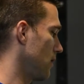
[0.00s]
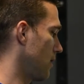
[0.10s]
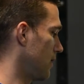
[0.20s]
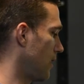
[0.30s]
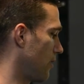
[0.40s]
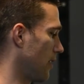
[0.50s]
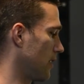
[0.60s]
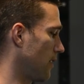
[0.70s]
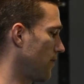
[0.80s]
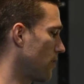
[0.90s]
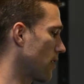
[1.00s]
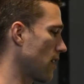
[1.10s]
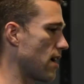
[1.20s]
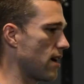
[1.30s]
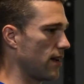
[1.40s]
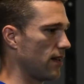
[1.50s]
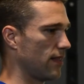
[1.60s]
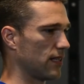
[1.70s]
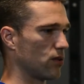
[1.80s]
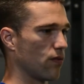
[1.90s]
consider this. If you're a guy
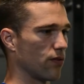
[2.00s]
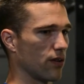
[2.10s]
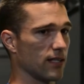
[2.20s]
that's over